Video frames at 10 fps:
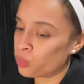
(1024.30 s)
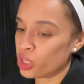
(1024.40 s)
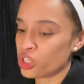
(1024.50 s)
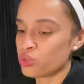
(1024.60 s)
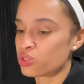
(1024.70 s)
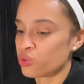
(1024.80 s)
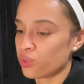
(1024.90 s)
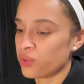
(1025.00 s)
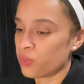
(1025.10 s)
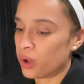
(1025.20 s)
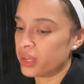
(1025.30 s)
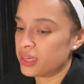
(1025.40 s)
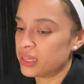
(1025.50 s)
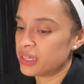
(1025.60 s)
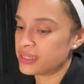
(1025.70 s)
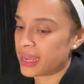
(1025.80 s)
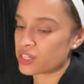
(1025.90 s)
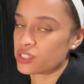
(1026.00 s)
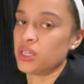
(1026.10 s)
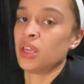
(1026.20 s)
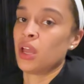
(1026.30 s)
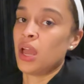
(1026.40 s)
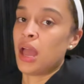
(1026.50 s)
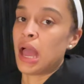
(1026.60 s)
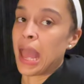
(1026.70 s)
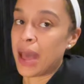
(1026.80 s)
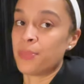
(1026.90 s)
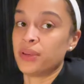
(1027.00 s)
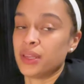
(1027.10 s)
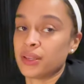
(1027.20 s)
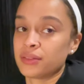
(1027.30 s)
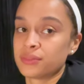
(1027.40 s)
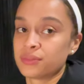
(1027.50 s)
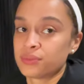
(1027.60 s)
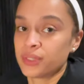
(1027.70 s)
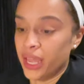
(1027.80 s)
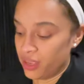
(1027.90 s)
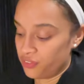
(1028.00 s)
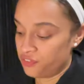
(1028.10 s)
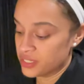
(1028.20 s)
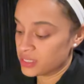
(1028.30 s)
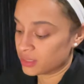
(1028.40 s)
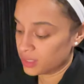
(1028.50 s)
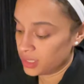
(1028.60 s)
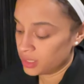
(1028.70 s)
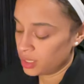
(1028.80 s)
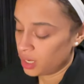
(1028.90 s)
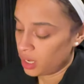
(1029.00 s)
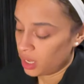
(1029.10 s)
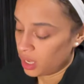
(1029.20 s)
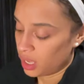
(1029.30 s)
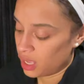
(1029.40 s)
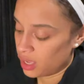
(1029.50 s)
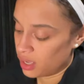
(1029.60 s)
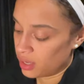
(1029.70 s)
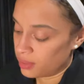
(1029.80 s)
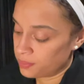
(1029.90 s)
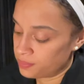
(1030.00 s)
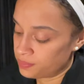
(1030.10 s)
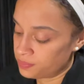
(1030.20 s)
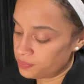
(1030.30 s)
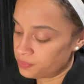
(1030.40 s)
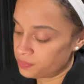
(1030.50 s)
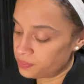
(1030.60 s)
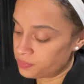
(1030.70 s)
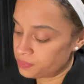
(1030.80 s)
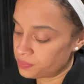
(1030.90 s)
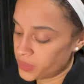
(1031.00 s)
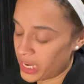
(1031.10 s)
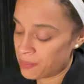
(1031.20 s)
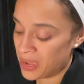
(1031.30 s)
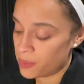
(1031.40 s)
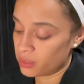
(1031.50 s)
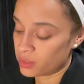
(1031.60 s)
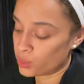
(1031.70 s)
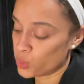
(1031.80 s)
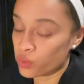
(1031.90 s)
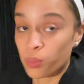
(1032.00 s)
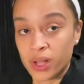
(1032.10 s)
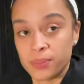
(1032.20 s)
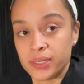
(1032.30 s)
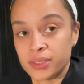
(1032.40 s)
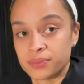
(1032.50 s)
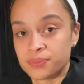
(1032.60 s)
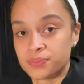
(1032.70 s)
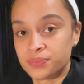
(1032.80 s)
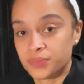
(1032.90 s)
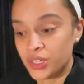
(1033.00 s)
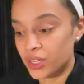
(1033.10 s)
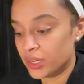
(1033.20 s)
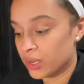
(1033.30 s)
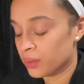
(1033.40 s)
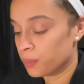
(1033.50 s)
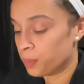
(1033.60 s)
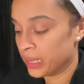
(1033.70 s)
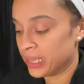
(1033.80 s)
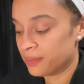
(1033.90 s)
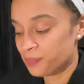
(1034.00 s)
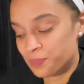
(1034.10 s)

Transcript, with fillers: what you truly wanted is actually happening like physically. Um, and it might be a little overwhelming, you know, but